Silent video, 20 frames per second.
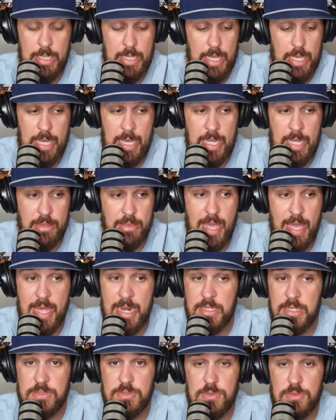And that
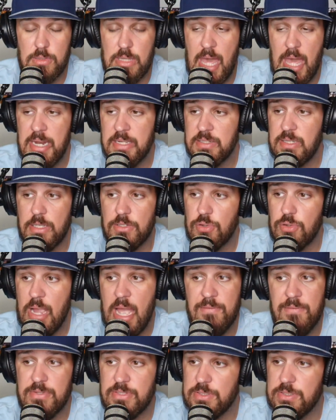is a
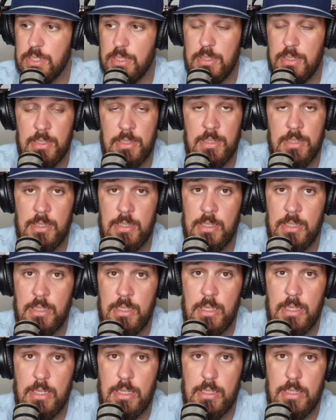travesty.
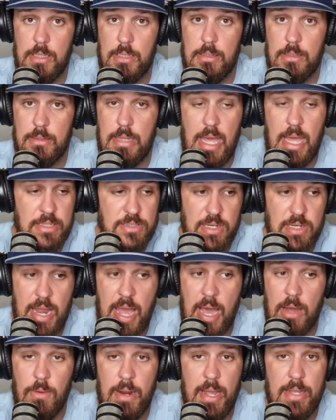That is an
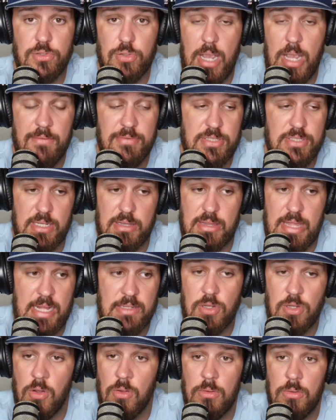outright travesty.
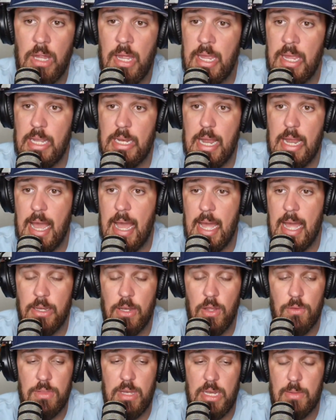That's on Lane. I
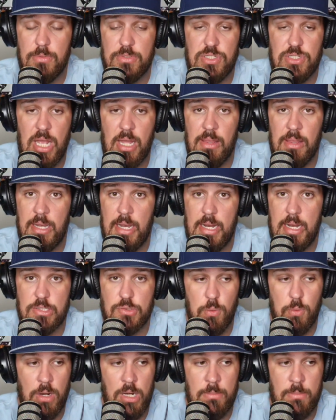know that he was yelling at his
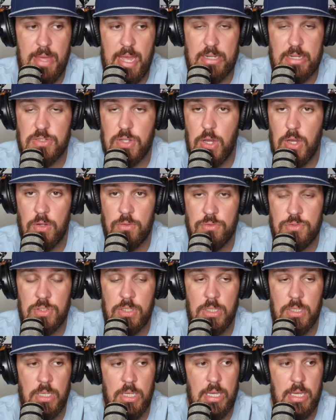running backs coach
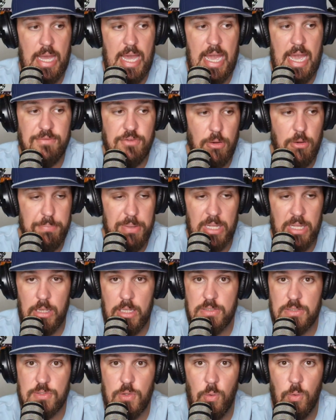after Bentley
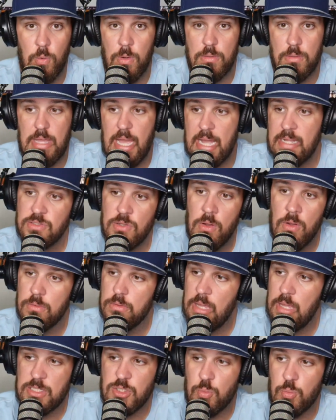scored. That's
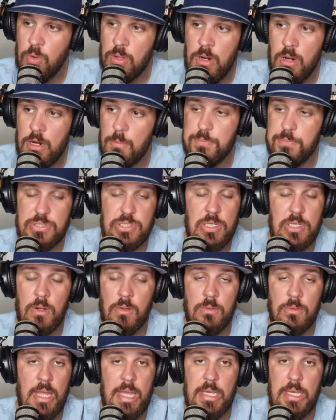100%
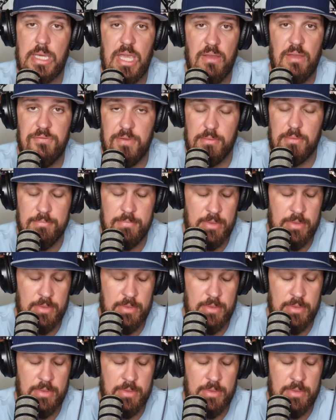on Lane Kiffin.